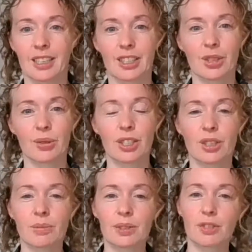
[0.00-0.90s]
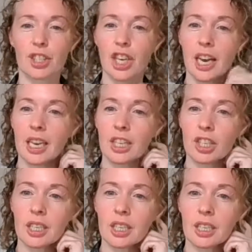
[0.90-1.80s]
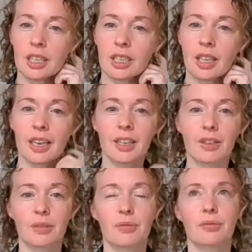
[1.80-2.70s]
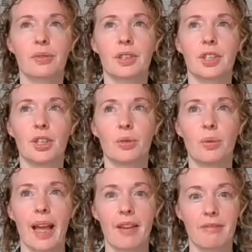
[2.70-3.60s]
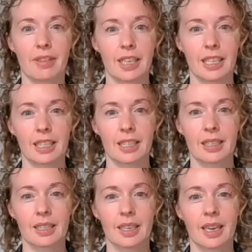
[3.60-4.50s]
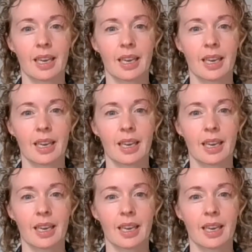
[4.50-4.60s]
So in terms of changing in light of new evidence,